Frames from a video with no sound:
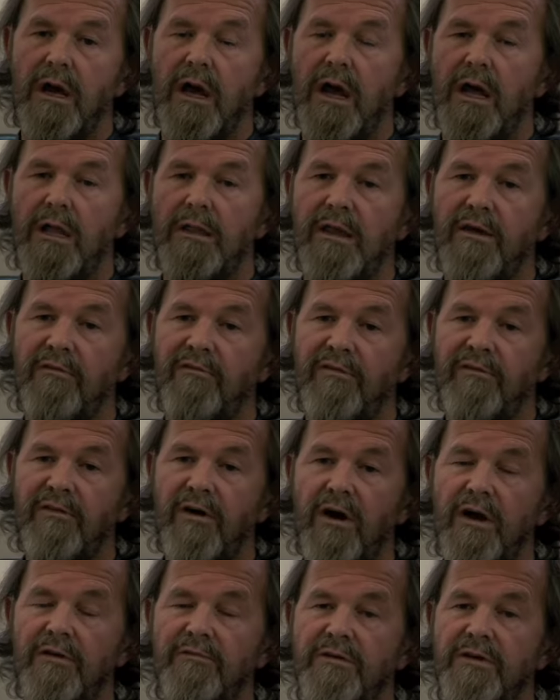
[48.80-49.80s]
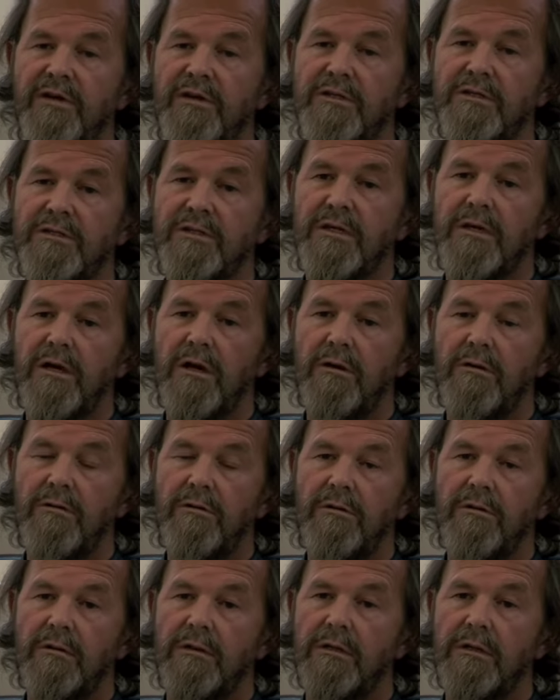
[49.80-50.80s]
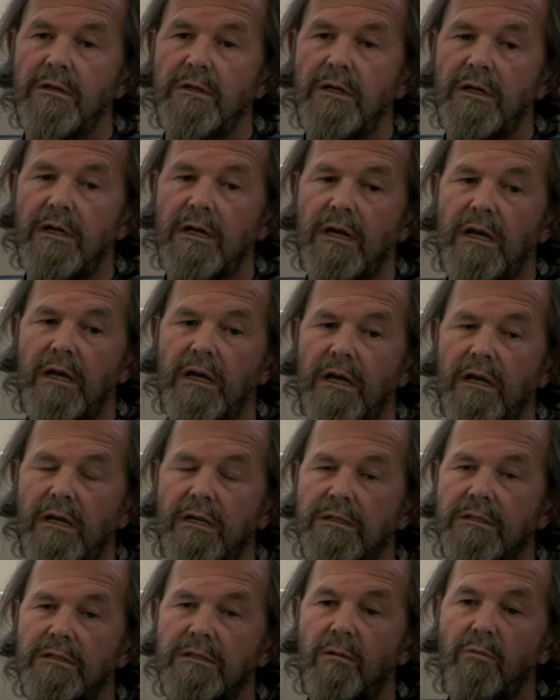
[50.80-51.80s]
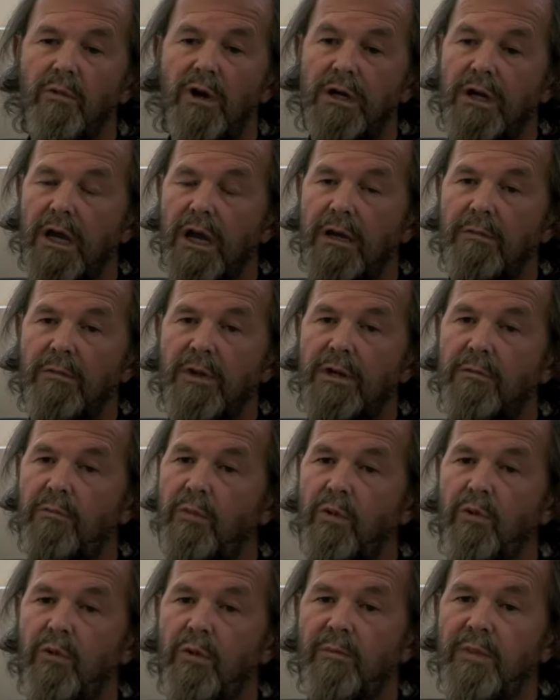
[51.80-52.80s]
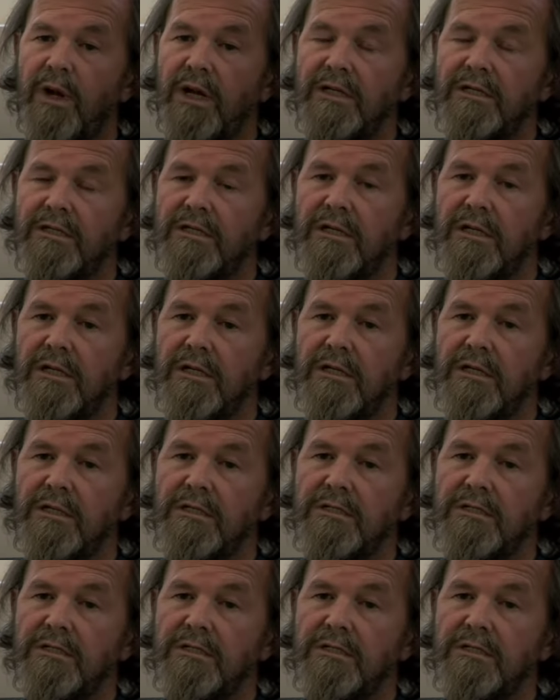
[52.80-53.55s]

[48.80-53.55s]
and then five years ago someone came in and bought a painting and